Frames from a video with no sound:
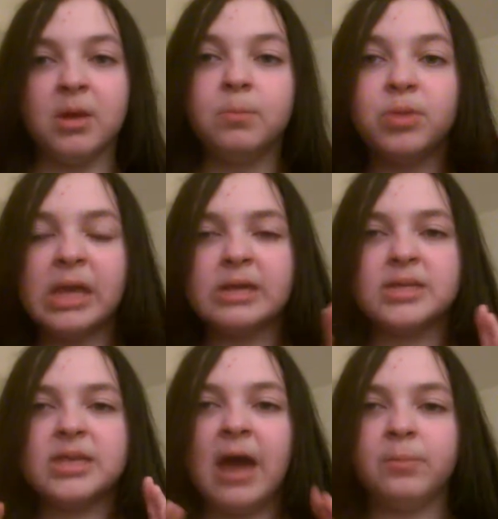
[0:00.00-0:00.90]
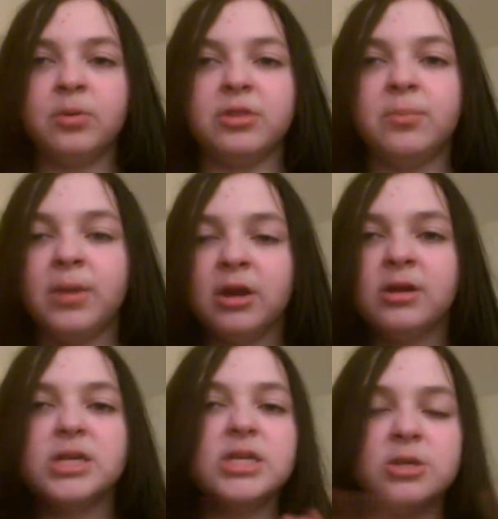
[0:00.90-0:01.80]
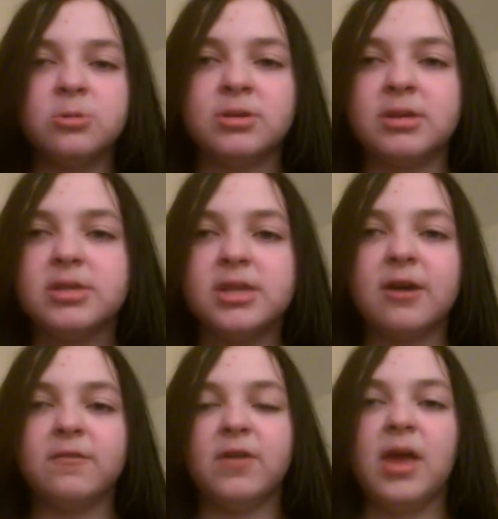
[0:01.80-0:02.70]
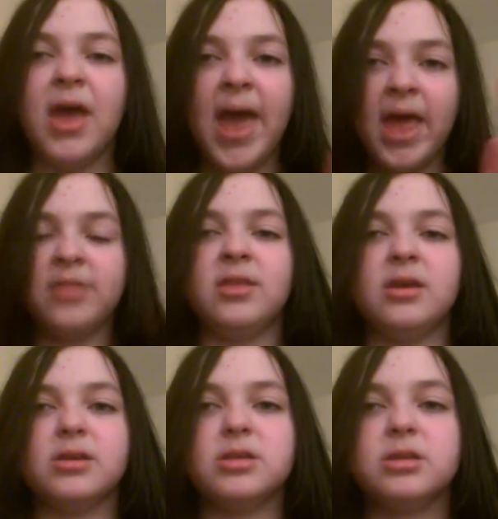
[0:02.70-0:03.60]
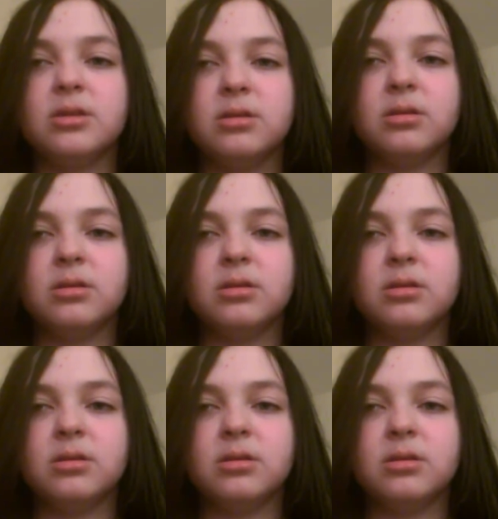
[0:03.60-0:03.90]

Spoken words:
Please stop with the Mary Sues and stuff. End this.